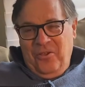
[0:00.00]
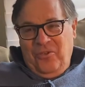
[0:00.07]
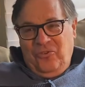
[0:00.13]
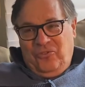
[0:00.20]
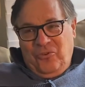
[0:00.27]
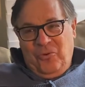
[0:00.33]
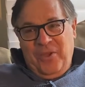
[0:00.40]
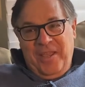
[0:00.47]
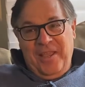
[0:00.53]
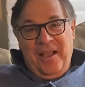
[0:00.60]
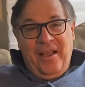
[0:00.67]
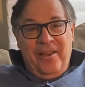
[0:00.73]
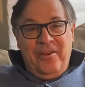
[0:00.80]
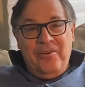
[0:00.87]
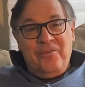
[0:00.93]
So he
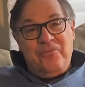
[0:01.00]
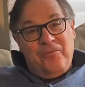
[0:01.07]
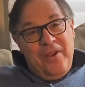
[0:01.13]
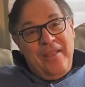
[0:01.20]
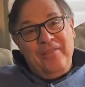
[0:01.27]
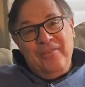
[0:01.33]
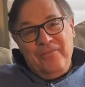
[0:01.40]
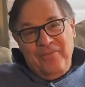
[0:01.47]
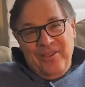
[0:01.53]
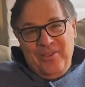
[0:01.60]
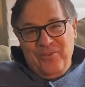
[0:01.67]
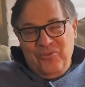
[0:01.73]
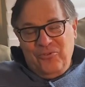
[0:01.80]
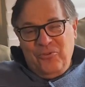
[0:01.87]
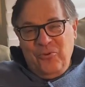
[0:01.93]
hired a friend of
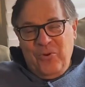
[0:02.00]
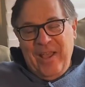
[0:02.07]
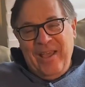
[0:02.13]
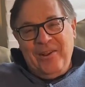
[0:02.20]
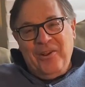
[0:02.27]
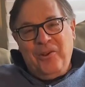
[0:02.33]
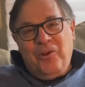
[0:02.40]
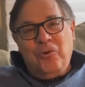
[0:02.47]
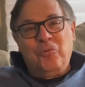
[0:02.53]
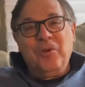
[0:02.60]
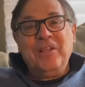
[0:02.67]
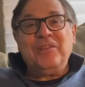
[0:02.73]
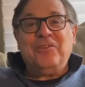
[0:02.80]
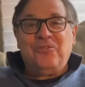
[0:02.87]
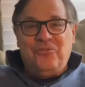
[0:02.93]
his who had a
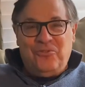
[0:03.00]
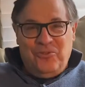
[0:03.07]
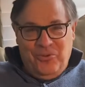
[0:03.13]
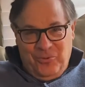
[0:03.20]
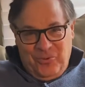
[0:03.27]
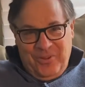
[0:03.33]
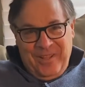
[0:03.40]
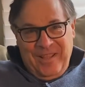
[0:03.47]
gorilla suit.